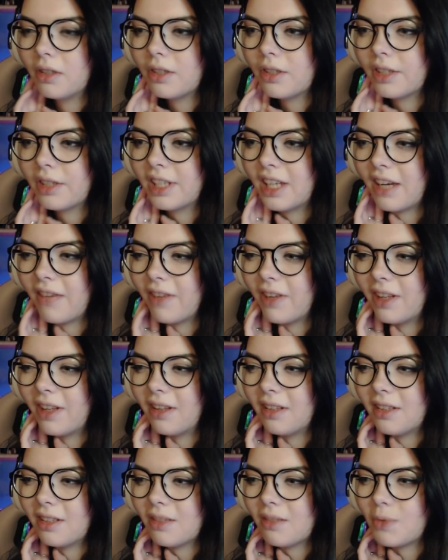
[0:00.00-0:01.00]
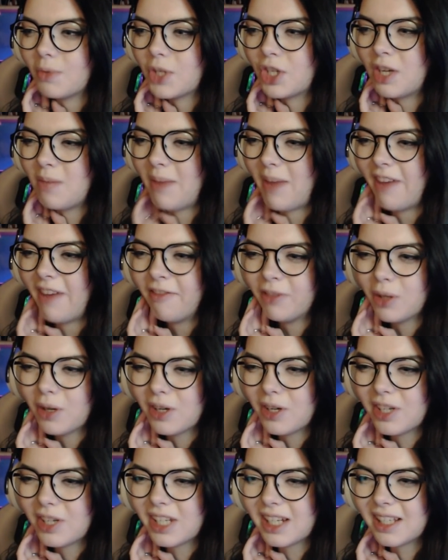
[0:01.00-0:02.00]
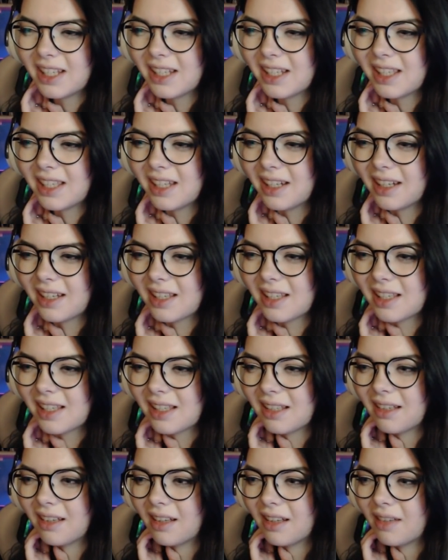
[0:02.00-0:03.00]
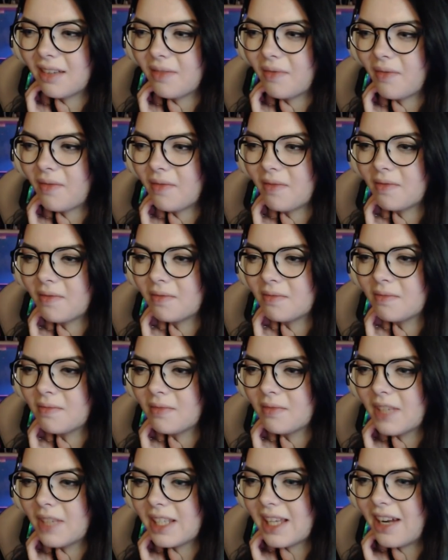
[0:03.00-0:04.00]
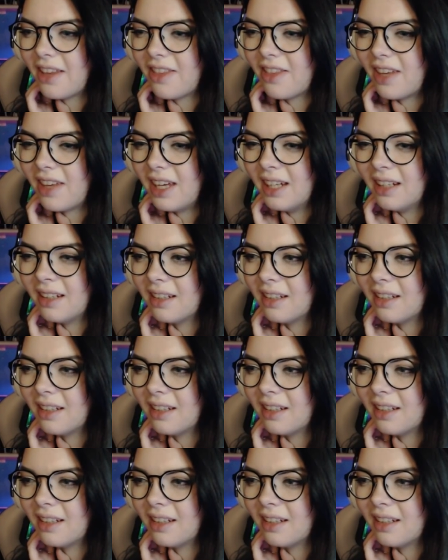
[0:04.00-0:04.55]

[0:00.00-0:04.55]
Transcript: given, was she meant for Order 66? Is that a thing?